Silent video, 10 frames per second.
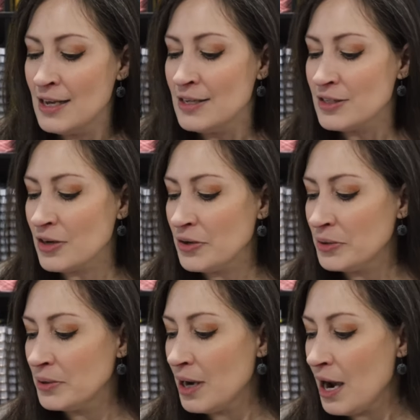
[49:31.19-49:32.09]

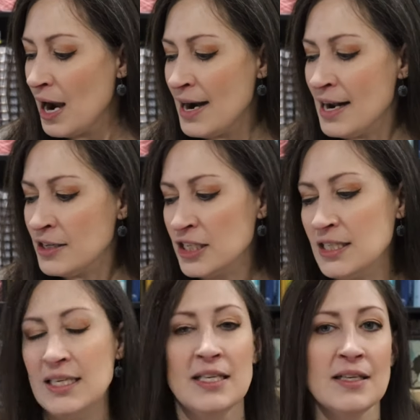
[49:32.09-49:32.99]
So I
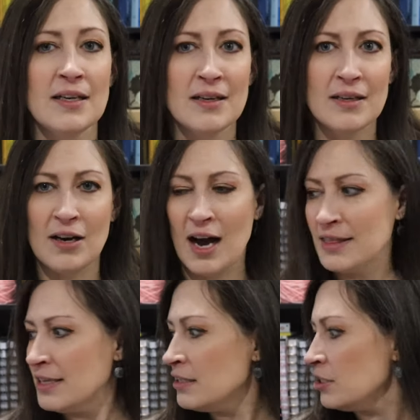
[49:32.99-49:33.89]
actually
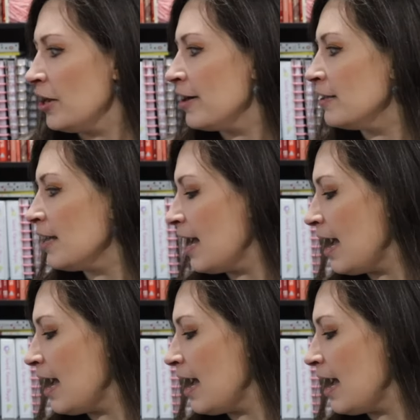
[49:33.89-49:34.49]
got this yarn